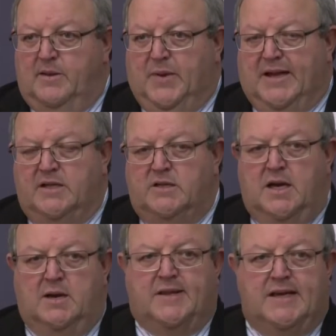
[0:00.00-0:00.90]
Back in,
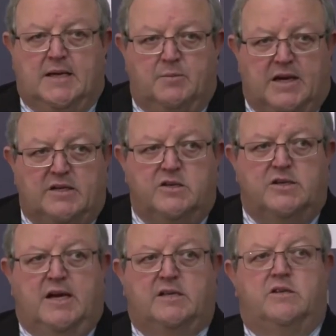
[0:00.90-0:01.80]
I think, about
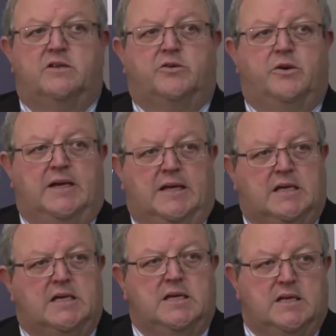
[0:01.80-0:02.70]
2003,
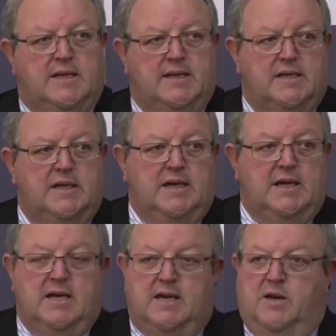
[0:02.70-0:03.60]
the
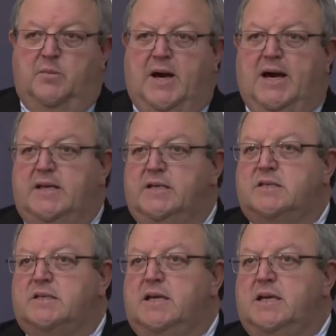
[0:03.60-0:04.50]
partners